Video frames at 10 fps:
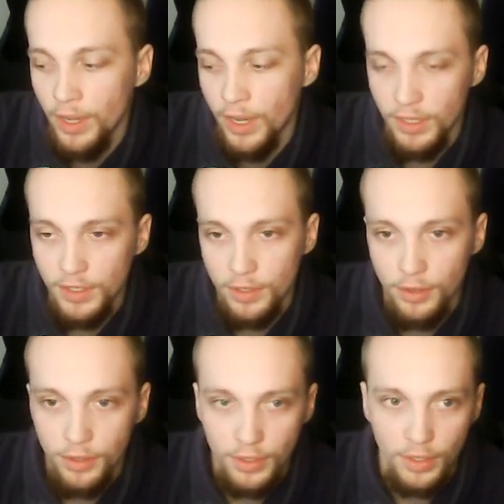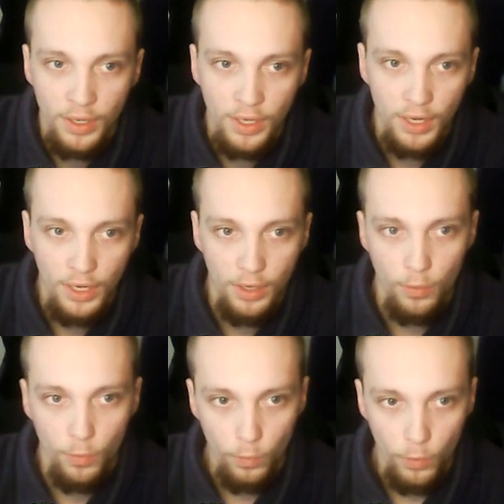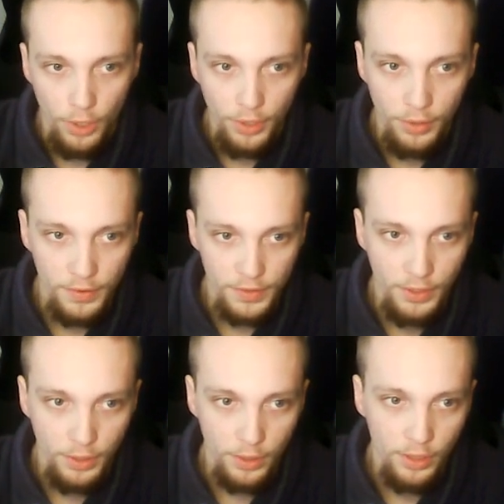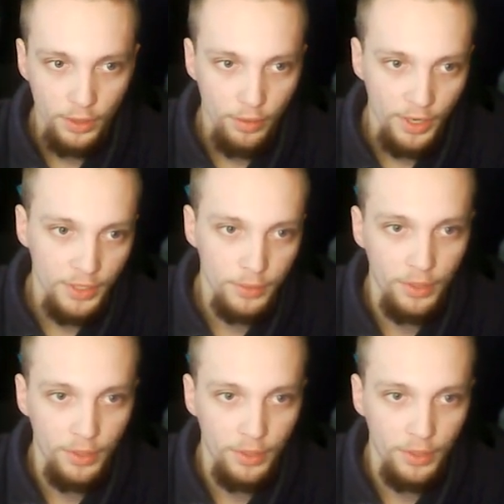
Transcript: At least they're not like one singular race.